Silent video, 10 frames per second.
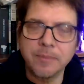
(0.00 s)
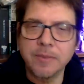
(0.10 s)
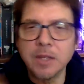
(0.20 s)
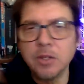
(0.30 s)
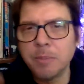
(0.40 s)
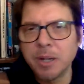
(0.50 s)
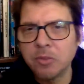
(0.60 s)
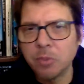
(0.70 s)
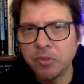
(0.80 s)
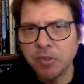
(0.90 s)
then you might as
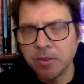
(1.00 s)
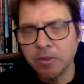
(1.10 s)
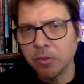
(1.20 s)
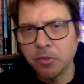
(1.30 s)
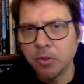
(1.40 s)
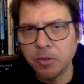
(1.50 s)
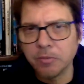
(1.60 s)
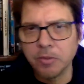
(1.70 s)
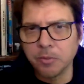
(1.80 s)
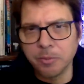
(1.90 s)
well say that there's no
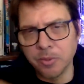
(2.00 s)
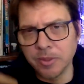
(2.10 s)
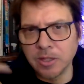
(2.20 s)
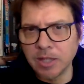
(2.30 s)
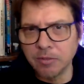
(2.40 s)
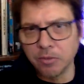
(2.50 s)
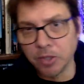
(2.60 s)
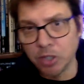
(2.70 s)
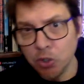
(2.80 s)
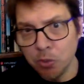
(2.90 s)
difference between the life of a
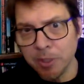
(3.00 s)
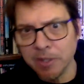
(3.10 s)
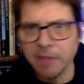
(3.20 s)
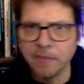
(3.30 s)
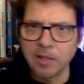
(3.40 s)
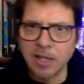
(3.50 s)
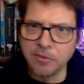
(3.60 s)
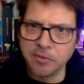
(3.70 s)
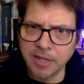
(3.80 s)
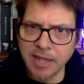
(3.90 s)
human and the life
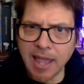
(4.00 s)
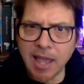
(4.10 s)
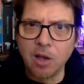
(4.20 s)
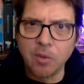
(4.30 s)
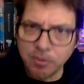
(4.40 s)
of a cow.